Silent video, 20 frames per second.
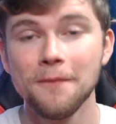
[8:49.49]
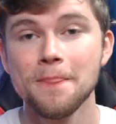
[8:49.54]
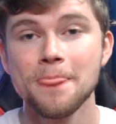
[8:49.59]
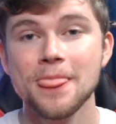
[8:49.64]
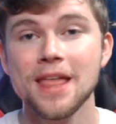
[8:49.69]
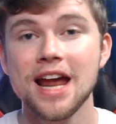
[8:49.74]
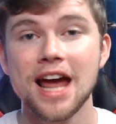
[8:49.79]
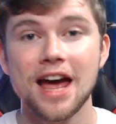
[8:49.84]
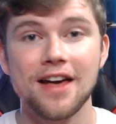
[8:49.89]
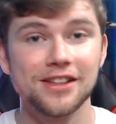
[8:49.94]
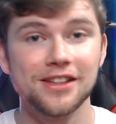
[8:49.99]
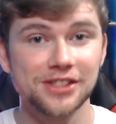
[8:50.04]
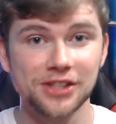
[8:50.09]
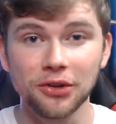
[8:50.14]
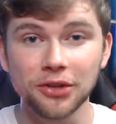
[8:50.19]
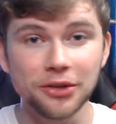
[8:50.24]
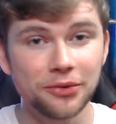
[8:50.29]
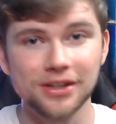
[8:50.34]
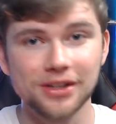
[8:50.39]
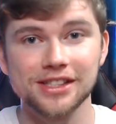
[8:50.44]
And that's the
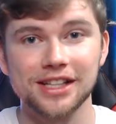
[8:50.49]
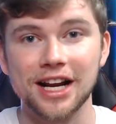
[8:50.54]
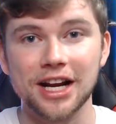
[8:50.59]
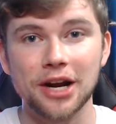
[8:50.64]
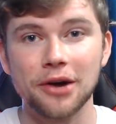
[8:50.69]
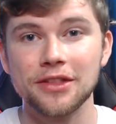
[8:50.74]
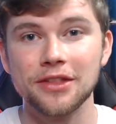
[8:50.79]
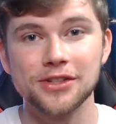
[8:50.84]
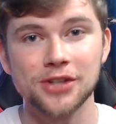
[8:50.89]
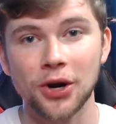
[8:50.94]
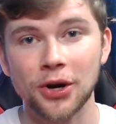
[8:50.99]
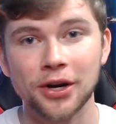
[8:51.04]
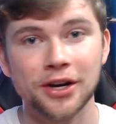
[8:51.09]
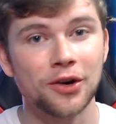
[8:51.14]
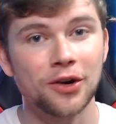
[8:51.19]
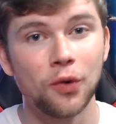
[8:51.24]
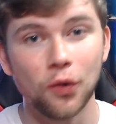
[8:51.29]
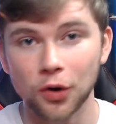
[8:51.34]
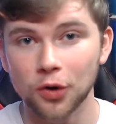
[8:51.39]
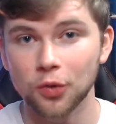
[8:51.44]
only reason I go in the
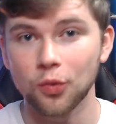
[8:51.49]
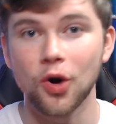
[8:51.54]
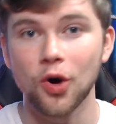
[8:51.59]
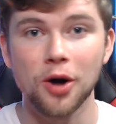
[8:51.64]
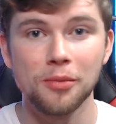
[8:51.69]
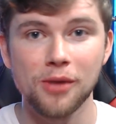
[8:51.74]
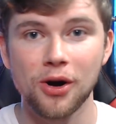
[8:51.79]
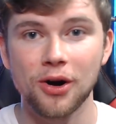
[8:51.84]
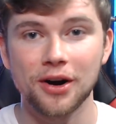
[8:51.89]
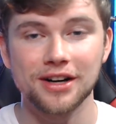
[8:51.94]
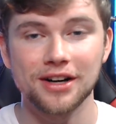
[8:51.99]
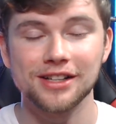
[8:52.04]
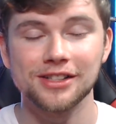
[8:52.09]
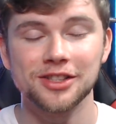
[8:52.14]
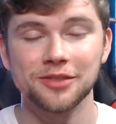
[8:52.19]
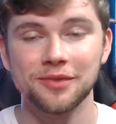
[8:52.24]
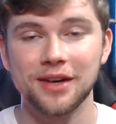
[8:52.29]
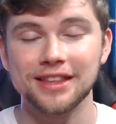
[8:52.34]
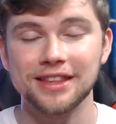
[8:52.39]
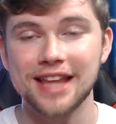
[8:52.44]
Target or Walmart or
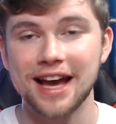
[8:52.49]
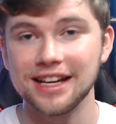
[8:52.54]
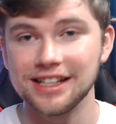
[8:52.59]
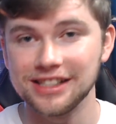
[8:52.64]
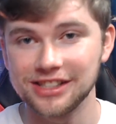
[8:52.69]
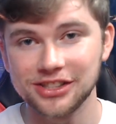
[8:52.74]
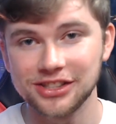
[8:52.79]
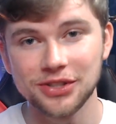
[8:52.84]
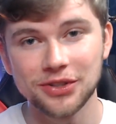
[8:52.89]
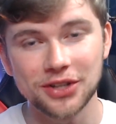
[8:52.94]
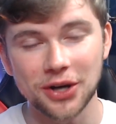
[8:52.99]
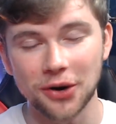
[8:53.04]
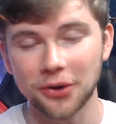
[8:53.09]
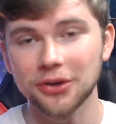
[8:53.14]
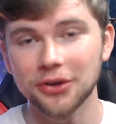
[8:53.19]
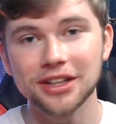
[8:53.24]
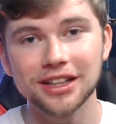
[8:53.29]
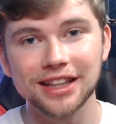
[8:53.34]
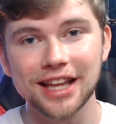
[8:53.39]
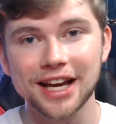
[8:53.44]
something like that, is to go
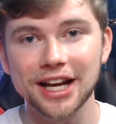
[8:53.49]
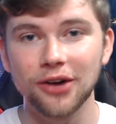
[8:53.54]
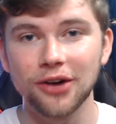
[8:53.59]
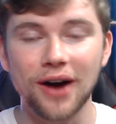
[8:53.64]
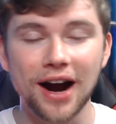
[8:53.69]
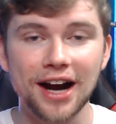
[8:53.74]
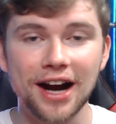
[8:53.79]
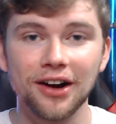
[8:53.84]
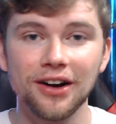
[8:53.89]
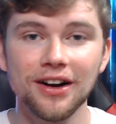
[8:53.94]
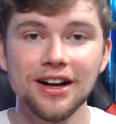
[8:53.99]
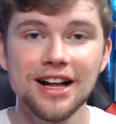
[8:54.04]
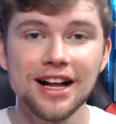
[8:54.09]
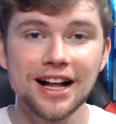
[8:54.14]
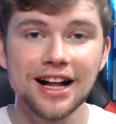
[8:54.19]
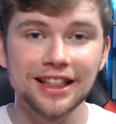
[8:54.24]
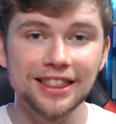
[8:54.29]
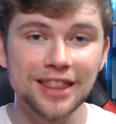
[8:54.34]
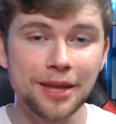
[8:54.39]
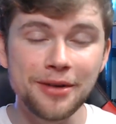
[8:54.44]
to the Lego aisle.
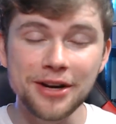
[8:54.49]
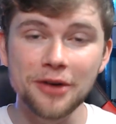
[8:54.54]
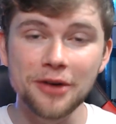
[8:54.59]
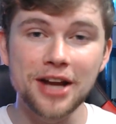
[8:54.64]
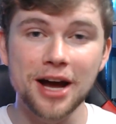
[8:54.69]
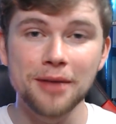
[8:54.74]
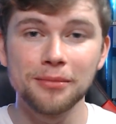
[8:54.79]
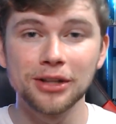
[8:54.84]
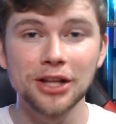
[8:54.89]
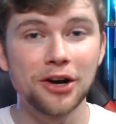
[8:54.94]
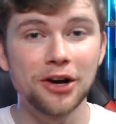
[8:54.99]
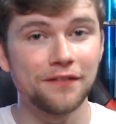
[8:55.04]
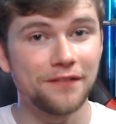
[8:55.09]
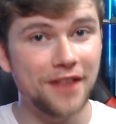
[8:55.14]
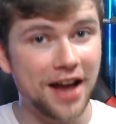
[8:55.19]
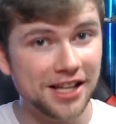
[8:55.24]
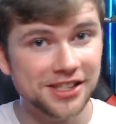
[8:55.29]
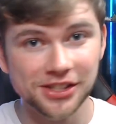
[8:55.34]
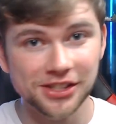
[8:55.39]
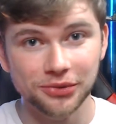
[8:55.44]
Let me know down below if
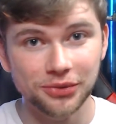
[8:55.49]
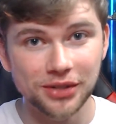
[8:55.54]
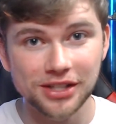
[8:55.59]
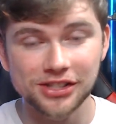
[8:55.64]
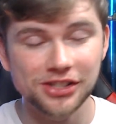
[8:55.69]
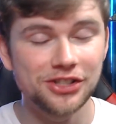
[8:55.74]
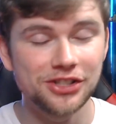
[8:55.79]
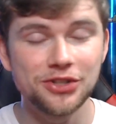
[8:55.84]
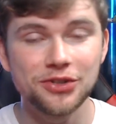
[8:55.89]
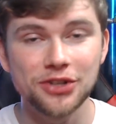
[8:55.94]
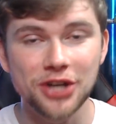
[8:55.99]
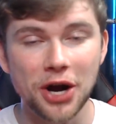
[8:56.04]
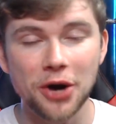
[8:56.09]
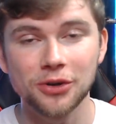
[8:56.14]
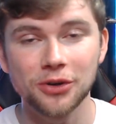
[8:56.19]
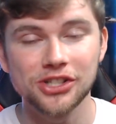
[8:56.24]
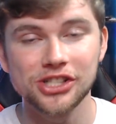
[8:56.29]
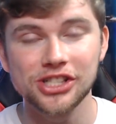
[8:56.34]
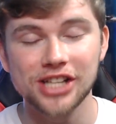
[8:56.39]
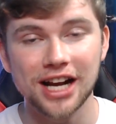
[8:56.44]
that's the reason you
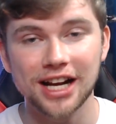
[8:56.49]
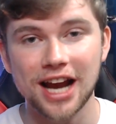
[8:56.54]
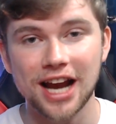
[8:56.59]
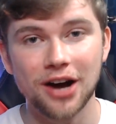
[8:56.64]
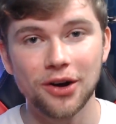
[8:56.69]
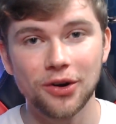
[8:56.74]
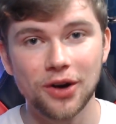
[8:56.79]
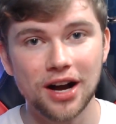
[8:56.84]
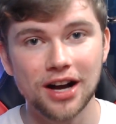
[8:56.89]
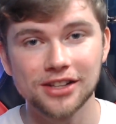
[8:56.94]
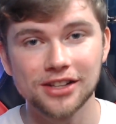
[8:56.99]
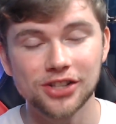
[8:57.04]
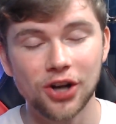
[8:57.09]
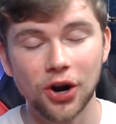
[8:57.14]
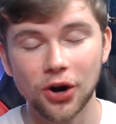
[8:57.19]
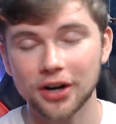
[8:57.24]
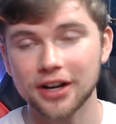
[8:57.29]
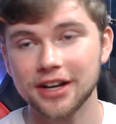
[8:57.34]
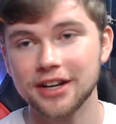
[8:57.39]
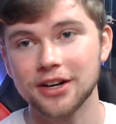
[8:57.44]
go check out
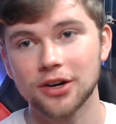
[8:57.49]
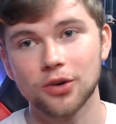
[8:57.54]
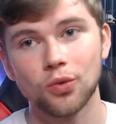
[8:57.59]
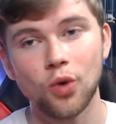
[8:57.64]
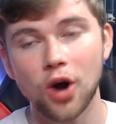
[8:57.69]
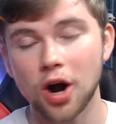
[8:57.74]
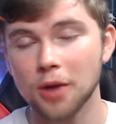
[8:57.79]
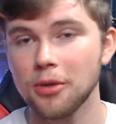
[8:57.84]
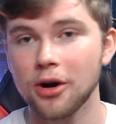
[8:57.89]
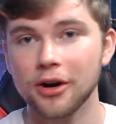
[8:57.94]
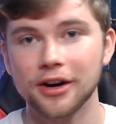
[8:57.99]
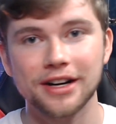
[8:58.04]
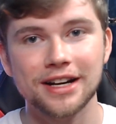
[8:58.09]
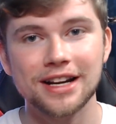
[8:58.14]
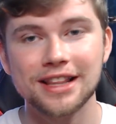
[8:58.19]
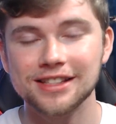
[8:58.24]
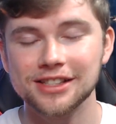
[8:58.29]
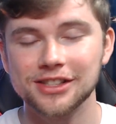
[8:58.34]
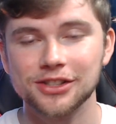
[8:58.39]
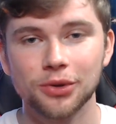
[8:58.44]
Target or Walmart or
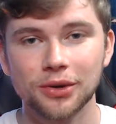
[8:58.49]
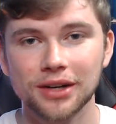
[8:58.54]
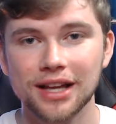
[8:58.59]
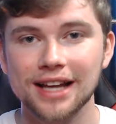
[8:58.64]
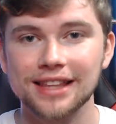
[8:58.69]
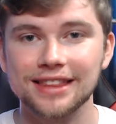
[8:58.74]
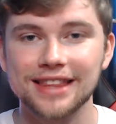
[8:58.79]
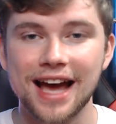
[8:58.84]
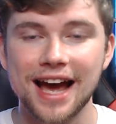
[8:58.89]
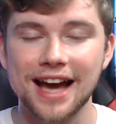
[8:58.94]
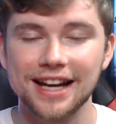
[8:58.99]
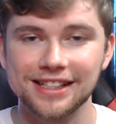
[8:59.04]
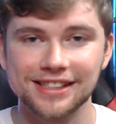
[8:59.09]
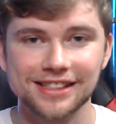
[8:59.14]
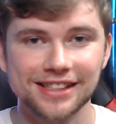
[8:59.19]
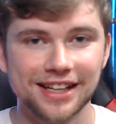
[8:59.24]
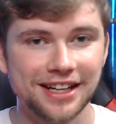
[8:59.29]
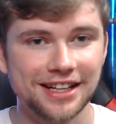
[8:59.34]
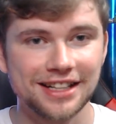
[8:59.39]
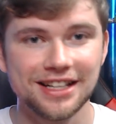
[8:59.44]
any store like that.
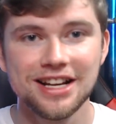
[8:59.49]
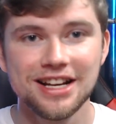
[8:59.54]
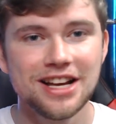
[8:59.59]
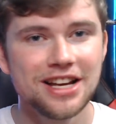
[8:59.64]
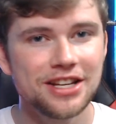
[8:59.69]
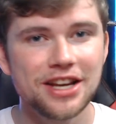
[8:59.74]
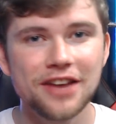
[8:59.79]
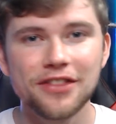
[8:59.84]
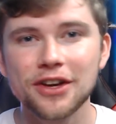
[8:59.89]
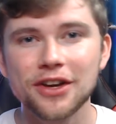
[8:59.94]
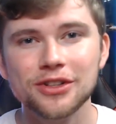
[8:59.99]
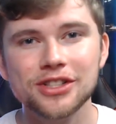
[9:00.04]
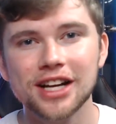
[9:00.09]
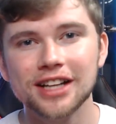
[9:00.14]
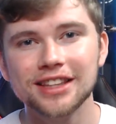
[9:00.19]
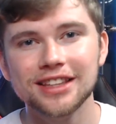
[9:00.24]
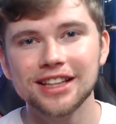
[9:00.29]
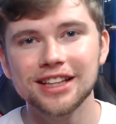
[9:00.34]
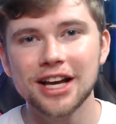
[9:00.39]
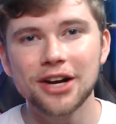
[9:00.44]
Just kind of, you have to go
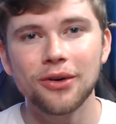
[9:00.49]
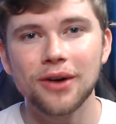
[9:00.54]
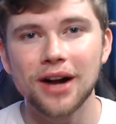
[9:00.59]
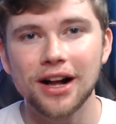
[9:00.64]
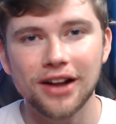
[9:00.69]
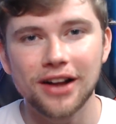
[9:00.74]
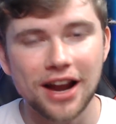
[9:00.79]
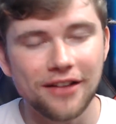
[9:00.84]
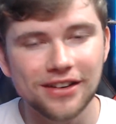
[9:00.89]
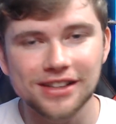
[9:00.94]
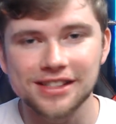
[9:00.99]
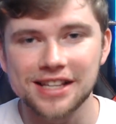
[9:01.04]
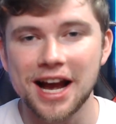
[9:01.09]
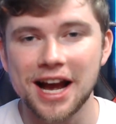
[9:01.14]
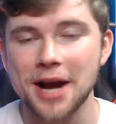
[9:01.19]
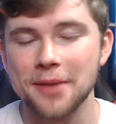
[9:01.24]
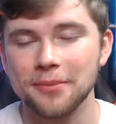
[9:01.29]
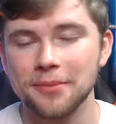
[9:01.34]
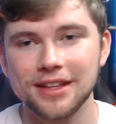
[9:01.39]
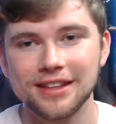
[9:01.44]
check the Lego aisle every
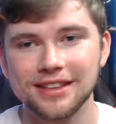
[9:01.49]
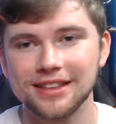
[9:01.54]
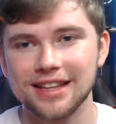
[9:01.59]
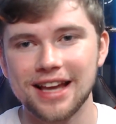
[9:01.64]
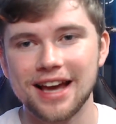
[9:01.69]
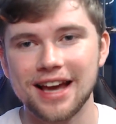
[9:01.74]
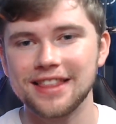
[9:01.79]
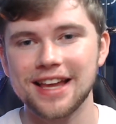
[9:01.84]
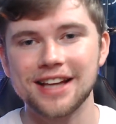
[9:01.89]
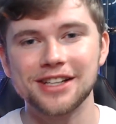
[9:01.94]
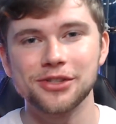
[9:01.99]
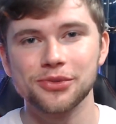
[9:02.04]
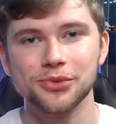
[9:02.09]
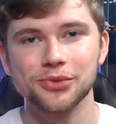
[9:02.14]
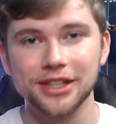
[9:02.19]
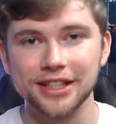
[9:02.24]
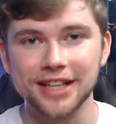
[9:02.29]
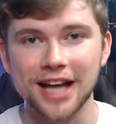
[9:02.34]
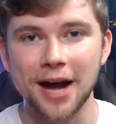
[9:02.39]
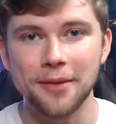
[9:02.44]
time, but that just
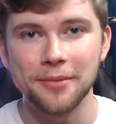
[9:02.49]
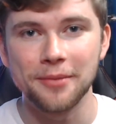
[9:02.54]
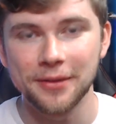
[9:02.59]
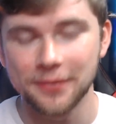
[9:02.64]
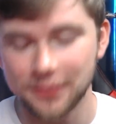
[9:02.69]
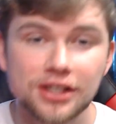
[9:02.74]
really got me.